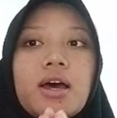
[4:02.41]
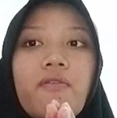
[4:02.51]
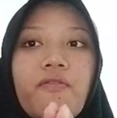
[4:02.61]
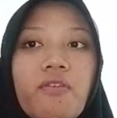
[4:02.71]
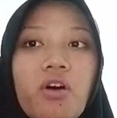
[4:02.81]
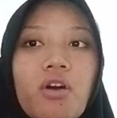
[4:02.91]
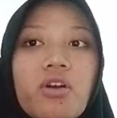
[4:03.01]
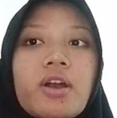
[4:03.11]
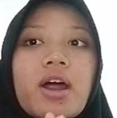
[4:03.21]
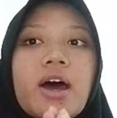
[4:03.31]

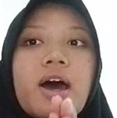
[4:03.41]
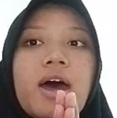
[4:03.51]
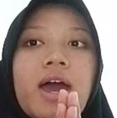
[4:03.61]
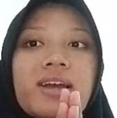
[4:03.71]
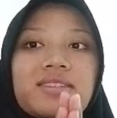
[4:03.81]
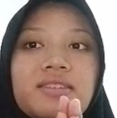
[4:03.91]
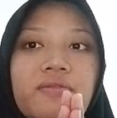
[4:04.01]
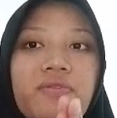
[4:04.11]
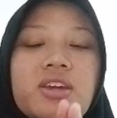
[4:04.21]
achieving fluency